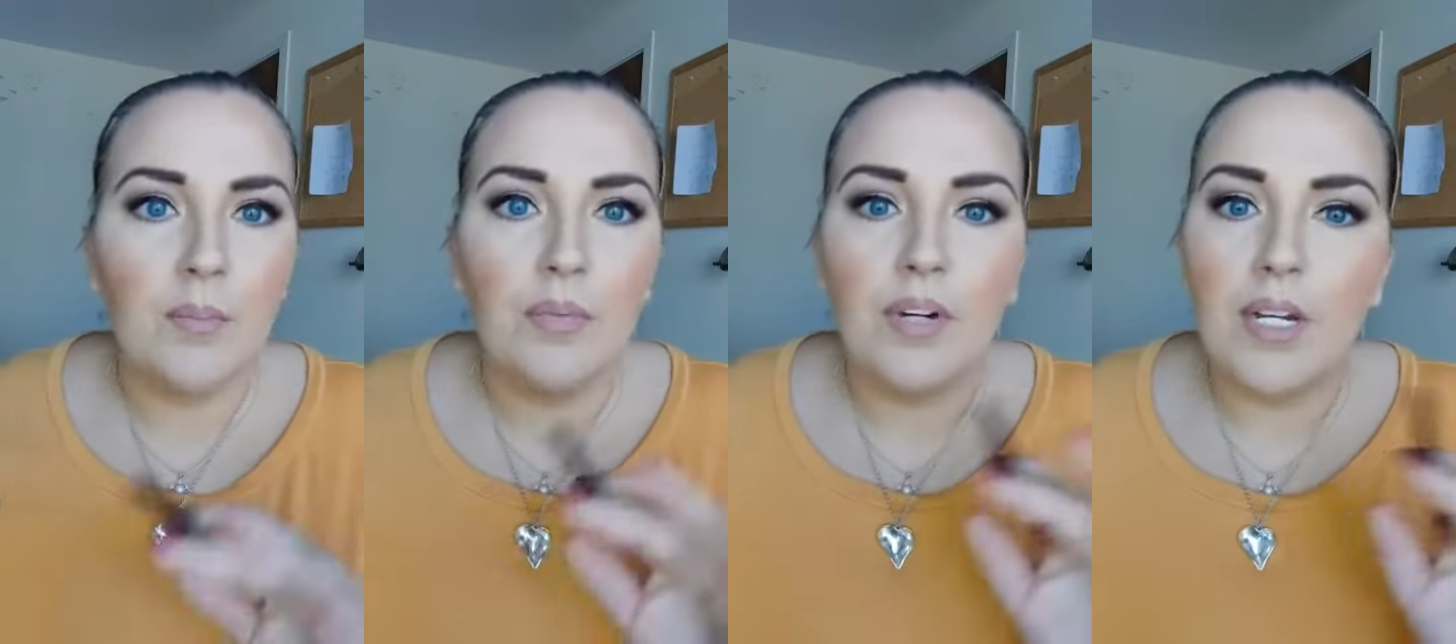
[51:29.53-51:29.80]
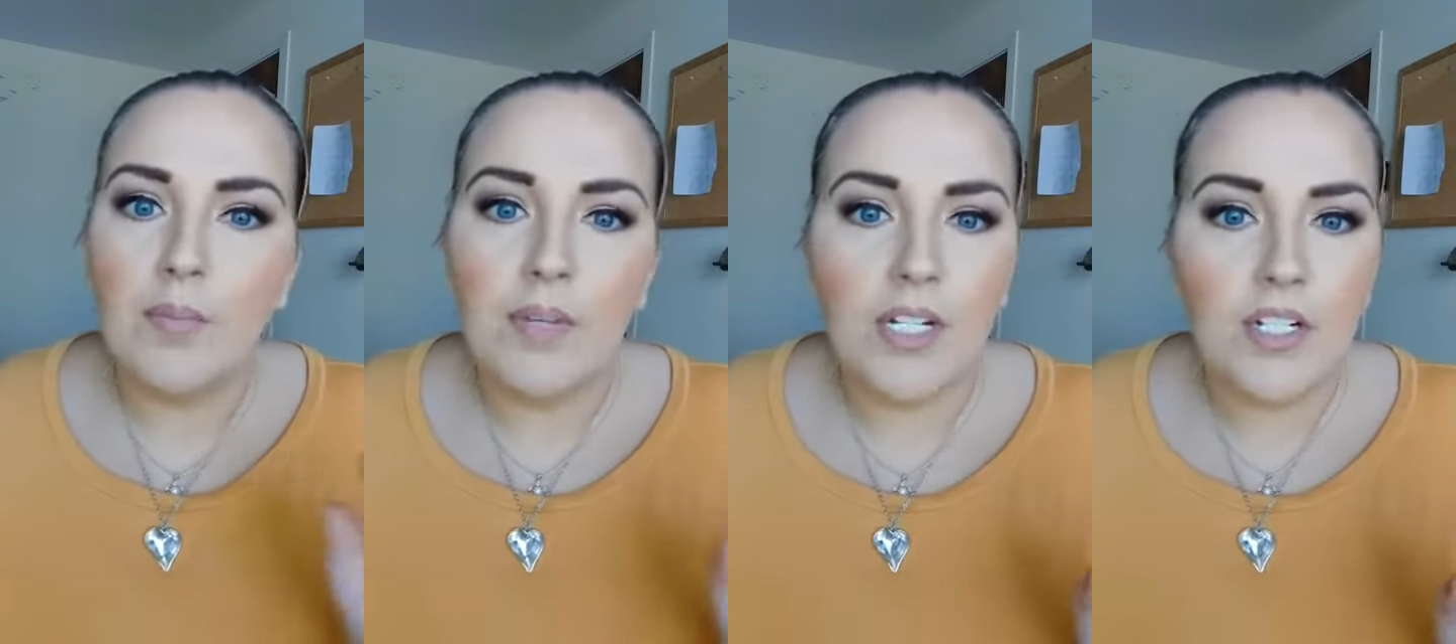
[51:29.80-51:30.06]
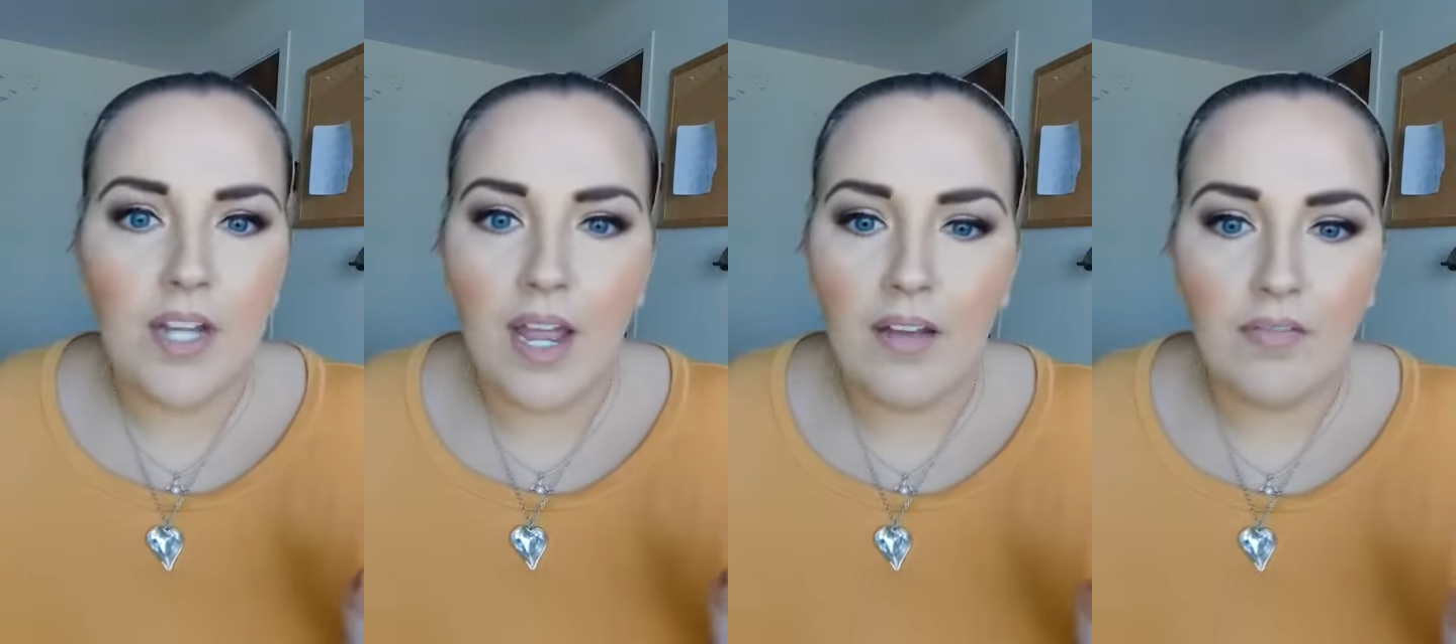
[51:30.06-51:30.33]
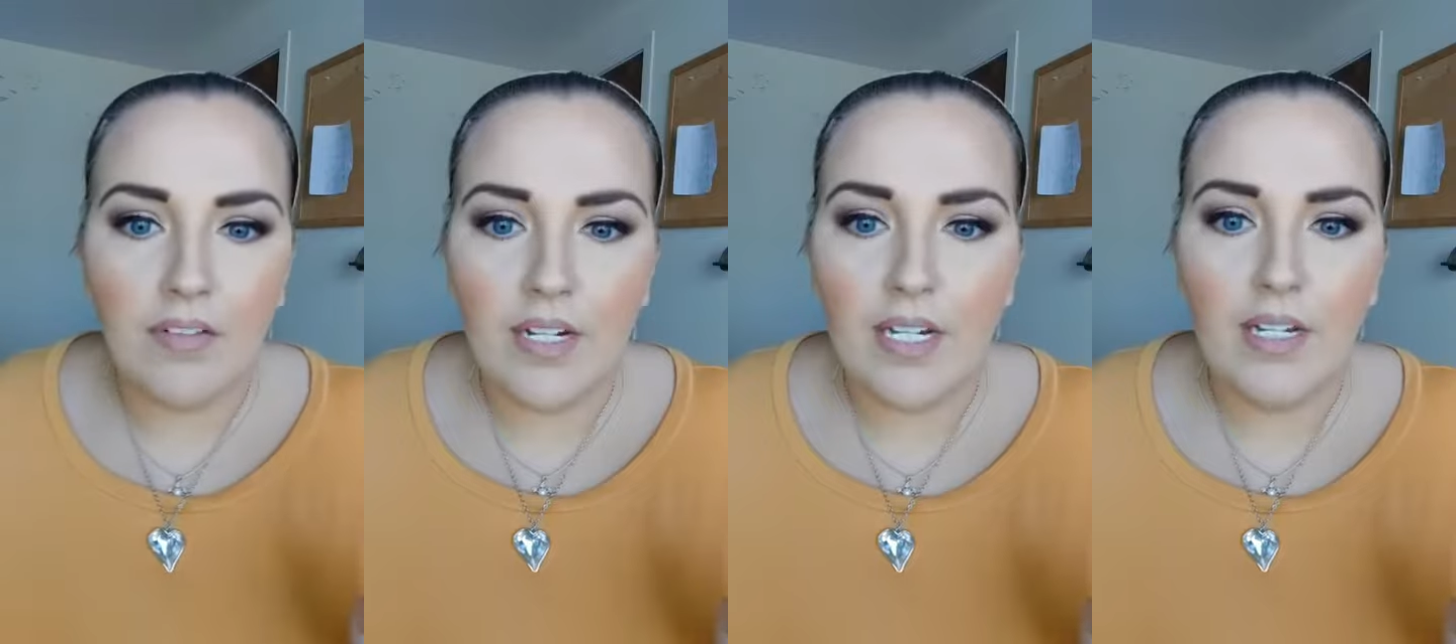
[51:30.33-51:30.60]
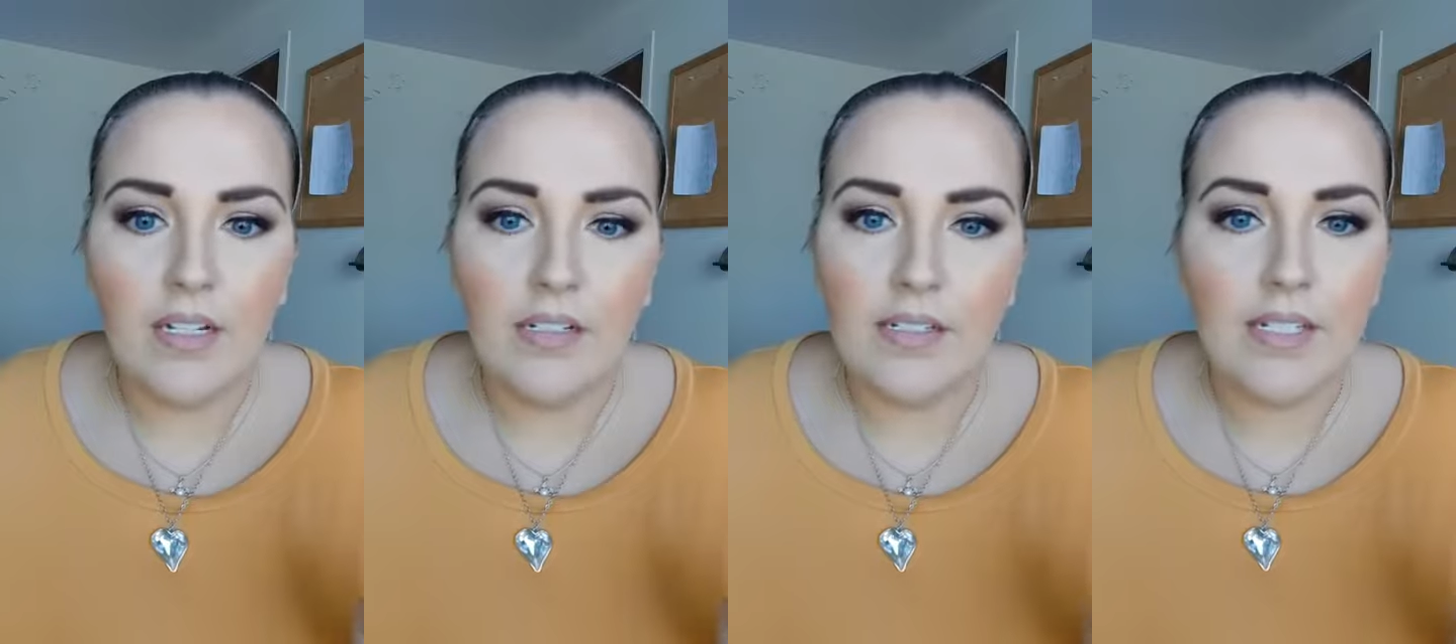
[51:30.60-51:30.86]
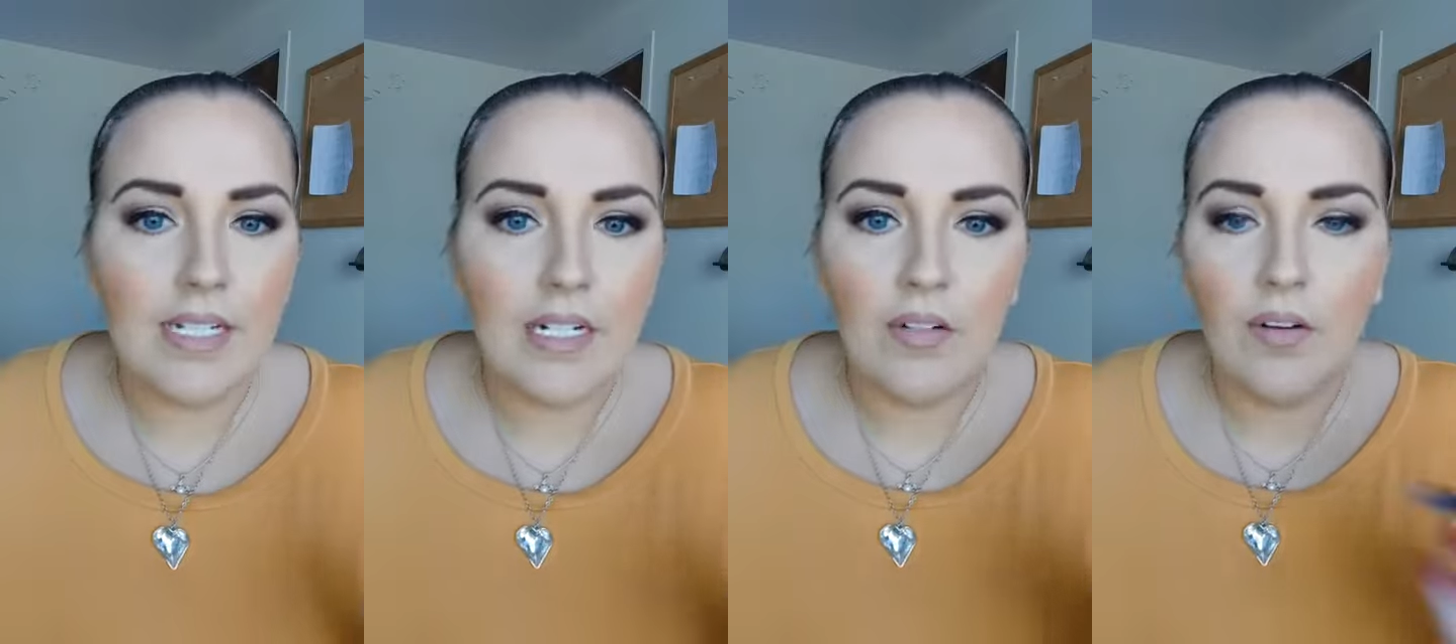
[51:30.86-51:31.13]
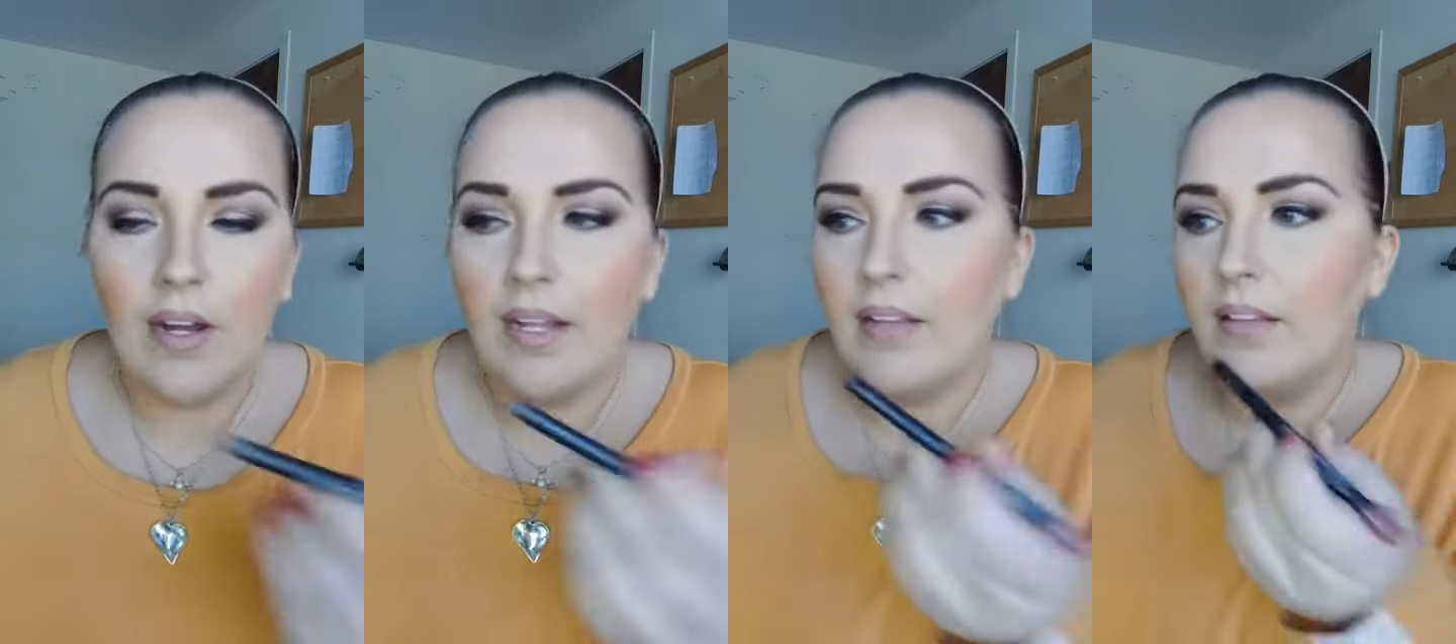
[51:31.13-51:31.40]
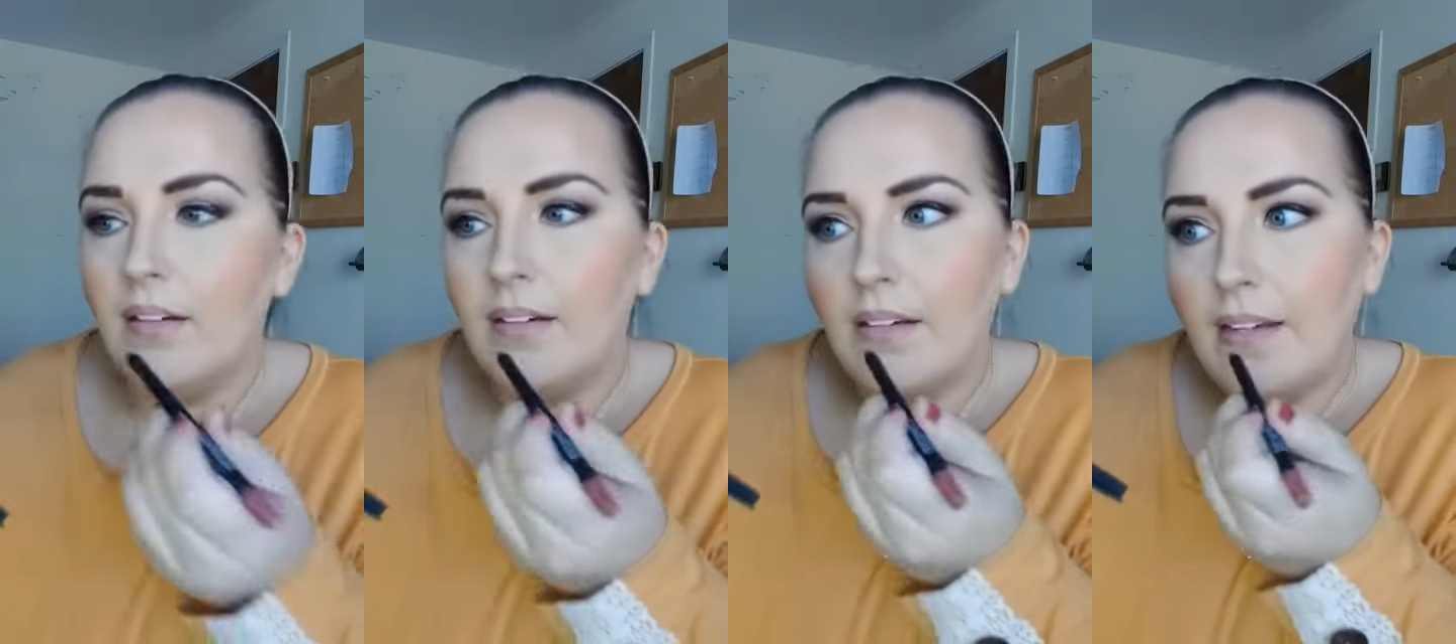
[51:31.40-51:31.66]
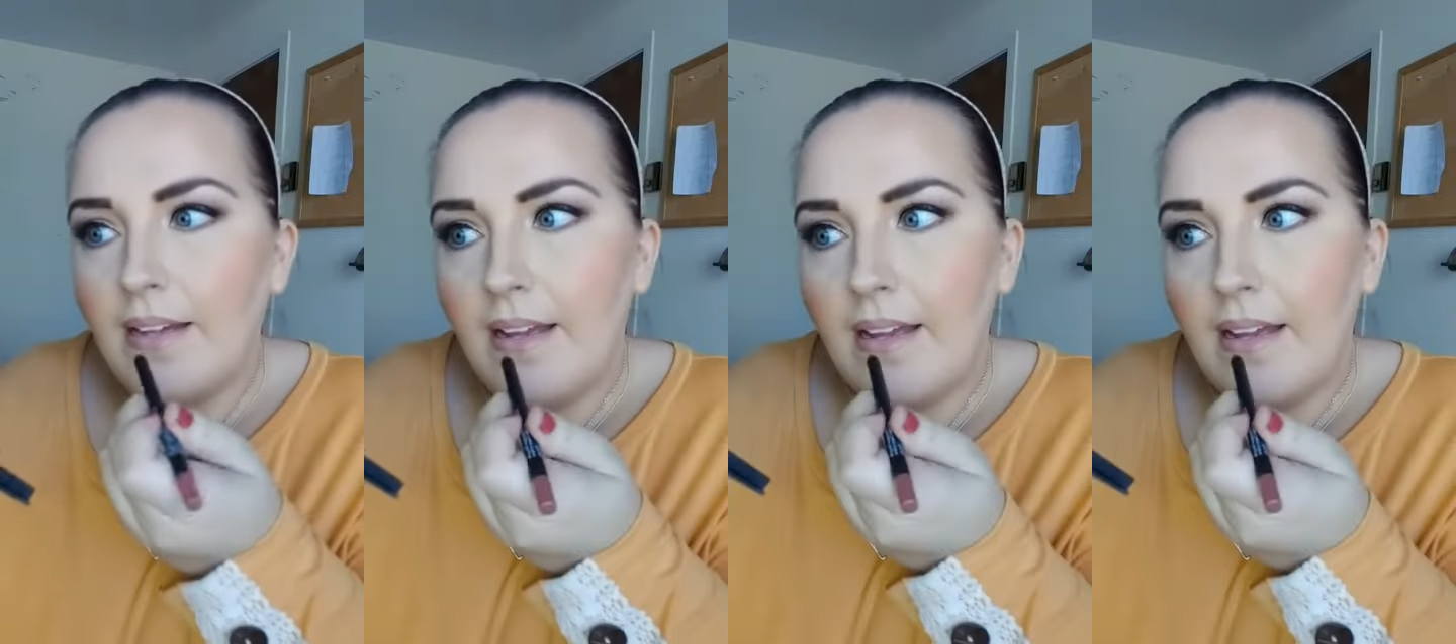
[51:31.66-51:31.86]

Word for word: pretty much every single eye look.